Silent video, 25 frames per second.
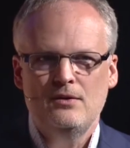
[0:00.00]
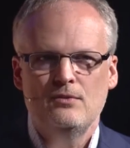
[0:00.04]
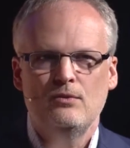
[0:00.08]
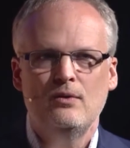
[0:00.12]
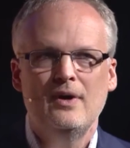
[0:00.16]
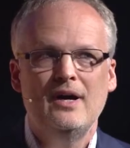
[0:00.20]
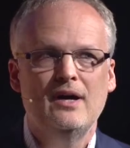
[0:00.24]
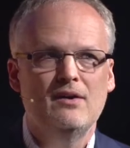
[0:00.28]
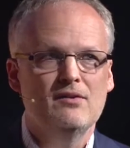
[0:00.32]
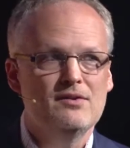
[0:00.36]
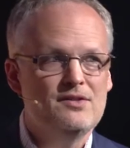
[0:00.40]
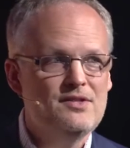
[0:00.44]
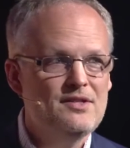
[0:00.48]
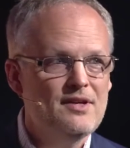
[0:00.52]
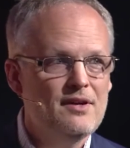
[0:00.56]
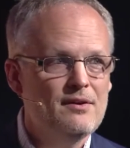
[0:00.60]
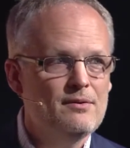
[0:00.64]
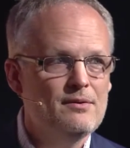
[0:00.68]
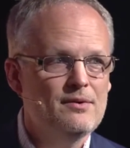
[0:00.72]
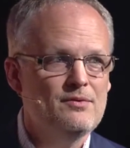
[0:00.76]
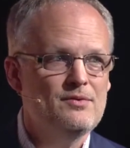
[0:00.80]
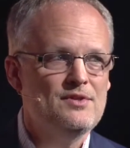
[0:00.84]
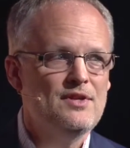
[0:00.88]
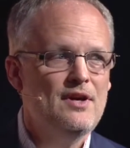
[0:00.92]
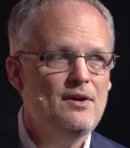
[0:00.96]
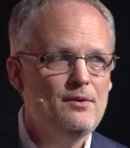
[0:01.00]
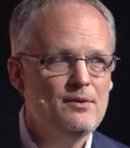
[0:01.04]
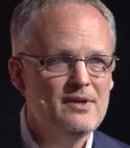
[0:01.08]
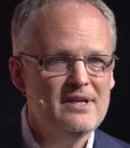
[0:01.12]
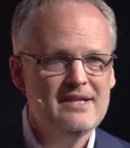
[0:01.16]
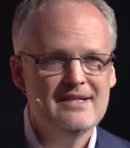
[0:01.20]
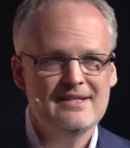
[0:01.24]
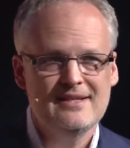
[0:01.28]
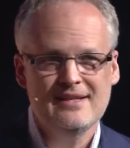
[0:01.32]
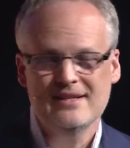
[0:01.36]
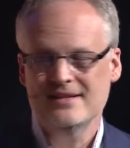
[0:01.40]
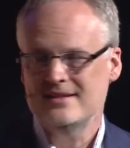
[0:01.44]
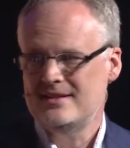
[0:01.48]
Well, so it was
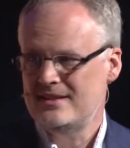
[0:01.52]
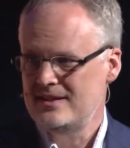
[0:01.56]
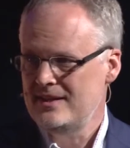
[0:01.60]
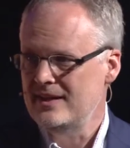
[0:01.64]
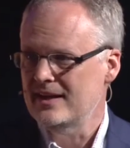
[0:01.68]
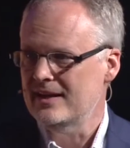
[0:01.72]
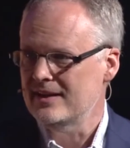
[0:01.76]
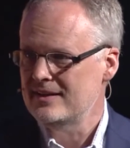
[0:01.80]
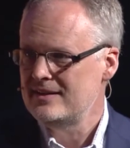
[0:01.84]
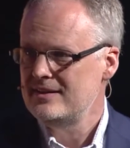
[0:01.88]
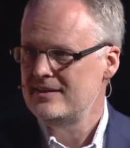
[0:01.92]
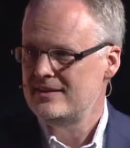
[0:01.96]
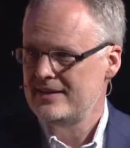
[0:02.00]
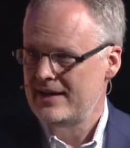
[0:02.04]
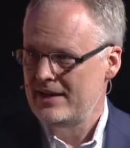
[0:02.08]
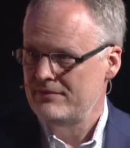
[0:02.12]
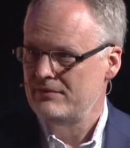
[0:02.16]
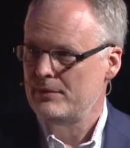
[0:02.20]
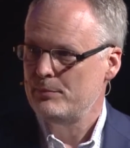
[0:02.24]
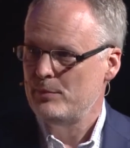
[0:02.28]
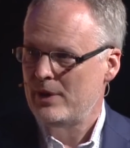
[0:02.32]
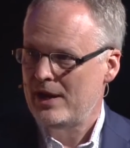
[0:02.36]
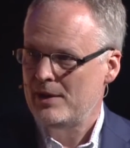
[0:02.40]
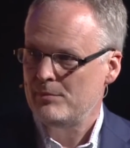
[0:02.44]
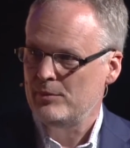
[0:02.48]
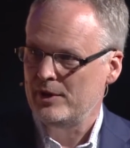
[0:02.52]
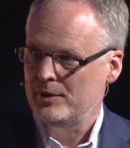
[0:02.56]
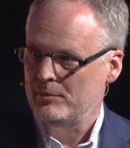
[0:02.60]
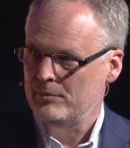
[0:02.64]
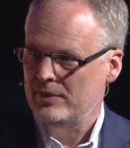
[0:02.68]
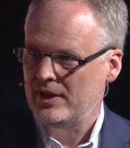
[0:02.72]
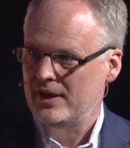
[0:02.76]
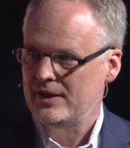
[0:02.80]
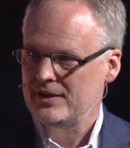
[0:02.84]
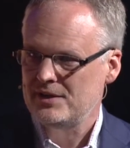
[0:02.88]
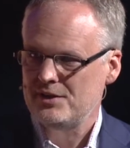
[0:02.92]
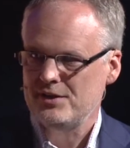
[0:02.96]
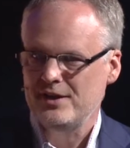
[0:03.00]
always the intent to have a public
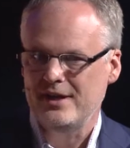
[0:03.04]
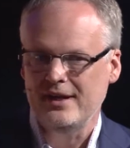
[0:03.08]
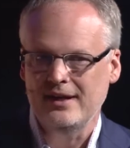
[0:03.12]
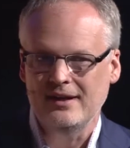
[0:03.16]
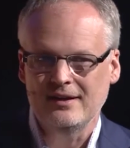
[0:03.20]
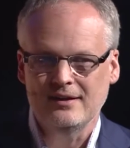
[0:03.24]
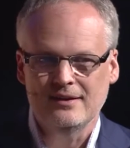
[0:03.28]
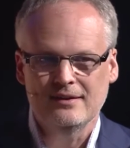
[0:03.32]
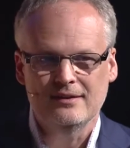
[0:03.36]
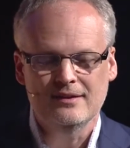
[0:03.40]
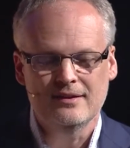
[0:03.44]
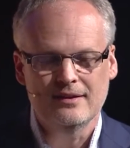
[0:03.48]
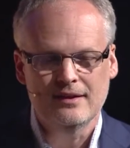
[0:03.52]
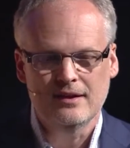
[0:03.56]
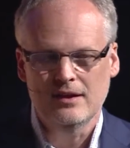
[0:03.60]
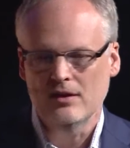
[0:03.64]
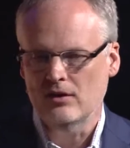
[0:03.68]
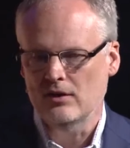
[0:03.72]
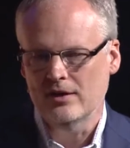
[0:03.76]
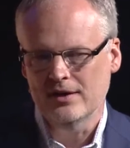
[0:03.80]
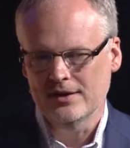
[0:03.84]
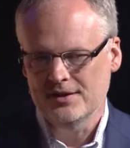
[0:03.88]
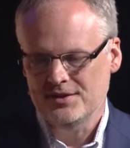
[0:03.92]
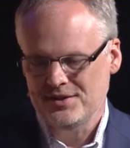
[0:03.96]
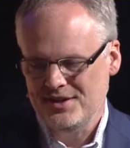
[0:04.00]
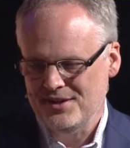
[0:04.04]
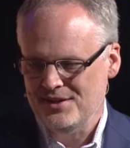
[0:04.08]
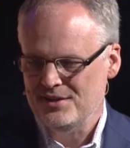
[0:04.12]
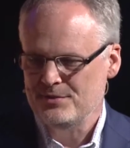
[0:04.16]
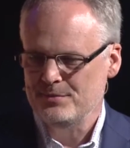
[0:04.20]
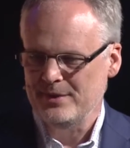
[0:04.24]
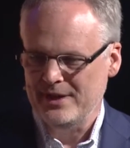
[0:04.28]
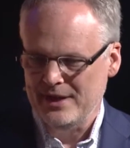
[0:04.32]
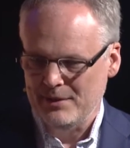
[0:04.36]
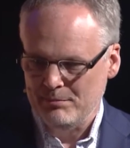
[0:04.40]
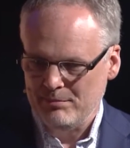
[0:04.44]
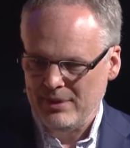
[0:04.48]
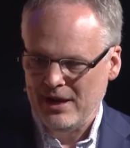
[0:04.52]
blockchain,
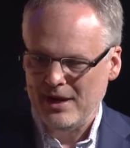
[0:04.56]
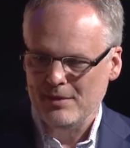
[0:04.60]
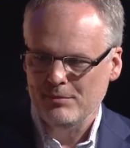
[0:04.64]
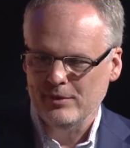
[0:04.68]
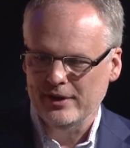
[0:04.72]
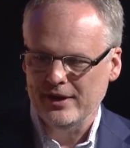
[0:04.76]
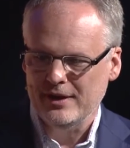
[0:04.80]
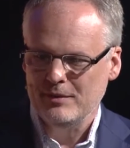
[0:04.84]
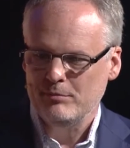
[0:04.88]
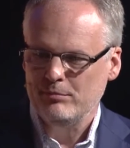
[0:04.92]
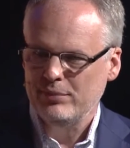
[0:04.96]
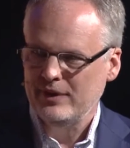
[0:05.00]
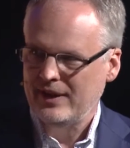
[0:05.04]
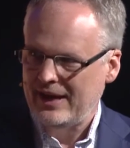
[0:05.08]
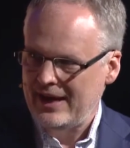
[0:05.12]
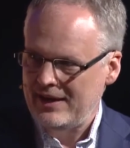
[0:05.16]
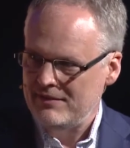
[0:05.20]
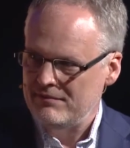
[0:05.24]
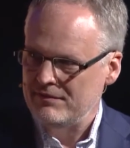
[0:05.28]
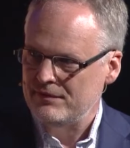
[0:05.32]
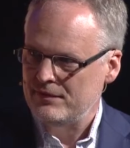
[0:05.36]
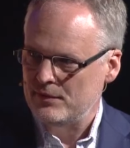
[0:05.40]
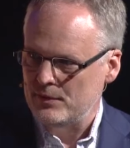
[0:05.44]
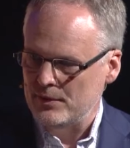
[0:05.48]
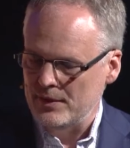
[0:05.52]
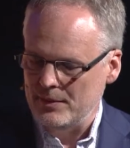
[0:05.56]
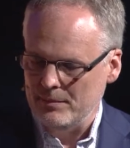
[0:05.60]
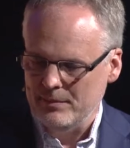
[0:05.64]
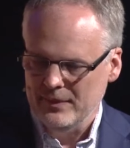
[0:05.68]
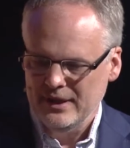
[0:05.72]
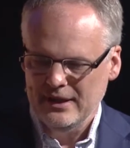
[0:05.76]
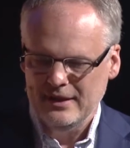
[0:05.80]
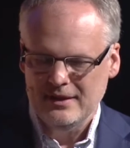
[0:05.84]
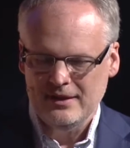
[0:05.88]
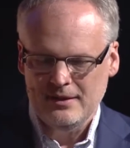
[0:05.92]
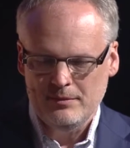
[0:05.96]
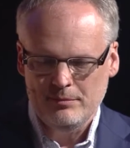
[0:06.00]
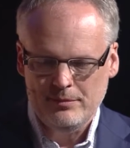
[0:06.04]
a public platform
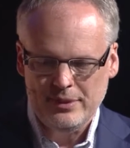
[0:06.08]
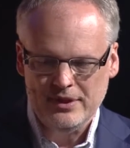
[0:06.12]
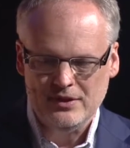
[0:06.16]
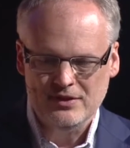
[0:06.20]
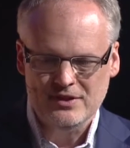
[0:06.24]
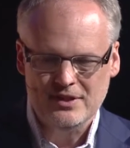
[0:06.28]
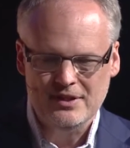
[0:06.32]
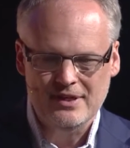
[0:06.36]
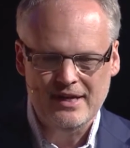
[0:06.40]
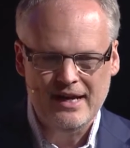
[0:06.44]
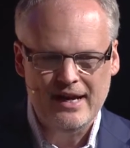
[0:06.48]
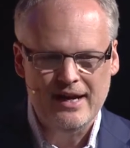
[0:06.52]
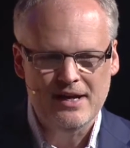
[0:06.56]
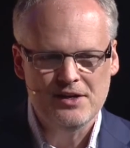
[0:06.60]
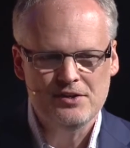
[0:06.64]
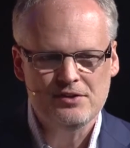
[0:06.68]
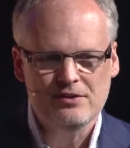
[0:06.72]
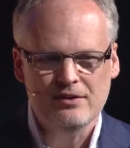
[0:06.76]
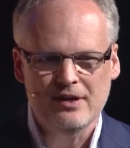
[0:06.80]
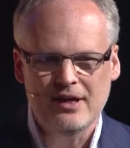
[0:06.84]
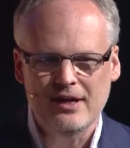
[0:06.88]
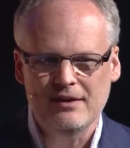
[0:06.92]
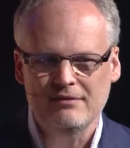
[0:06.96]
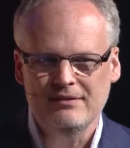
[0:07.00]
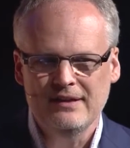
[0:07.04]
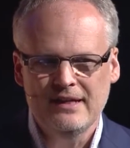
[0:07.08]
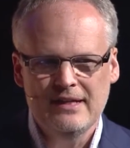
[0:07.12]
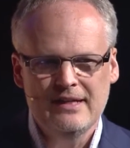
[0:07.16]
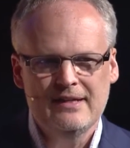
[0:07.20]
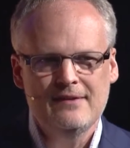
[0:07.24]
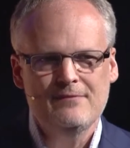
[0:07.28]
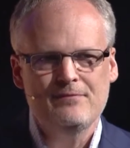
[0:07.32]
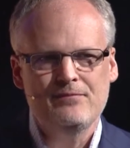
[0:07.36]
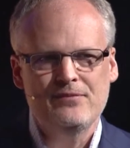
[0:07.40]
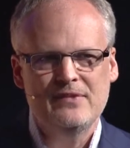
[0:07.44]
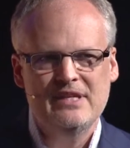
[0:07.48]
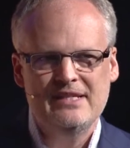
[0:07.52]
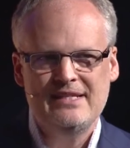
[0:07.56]
built on Hashgraph.
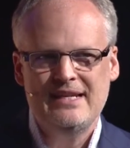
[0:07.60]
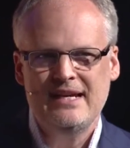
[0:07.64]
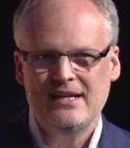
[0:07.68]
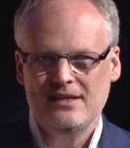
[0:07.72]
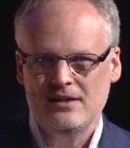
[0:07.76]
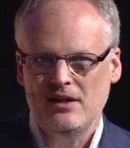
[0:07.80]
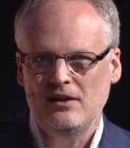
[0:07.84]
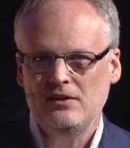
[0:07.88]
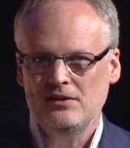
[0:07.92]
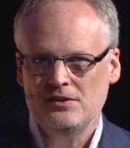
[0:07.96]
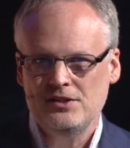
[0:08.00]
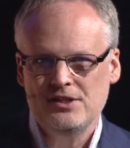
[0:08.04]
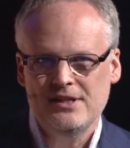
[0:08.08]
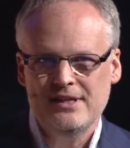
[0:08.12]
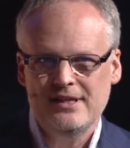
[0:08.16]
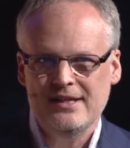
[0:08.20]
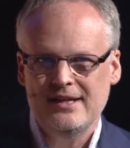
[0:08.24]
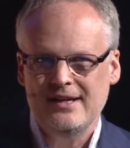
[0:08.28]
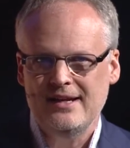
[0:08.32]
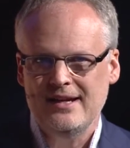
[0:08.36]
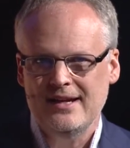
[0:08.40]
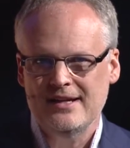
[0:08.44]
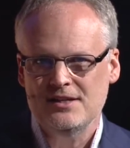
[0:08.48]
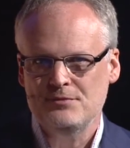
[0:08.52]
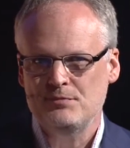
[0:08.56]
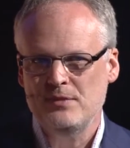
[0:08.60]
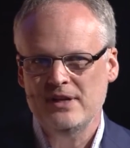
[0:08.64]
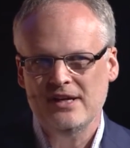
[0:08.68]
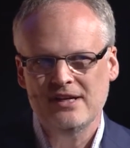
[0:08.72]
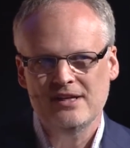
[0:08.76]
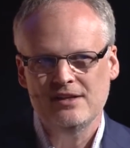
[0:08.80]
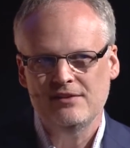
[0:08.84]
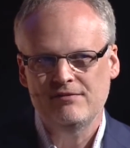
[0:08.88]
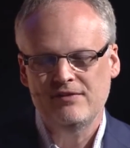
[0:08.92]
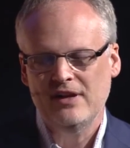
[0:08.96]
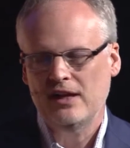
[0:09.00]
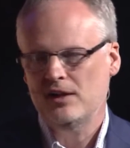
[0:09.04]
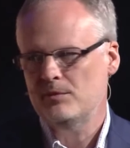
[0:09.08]
The technology has been
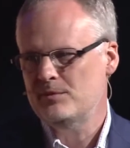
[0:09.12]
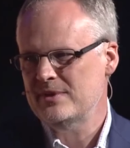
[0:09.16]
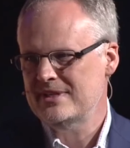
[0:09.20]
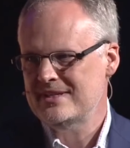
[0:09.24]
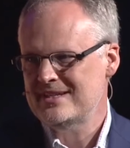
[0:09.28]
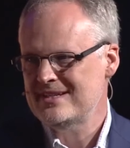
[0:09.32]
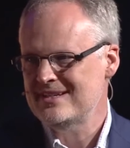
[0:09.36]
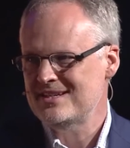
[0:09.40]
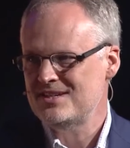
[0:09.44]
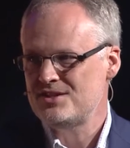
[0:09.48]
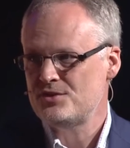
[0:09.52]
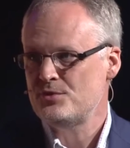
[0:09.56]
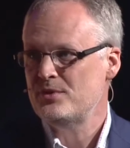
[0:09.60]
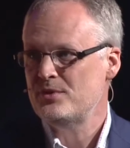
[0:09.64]
in development since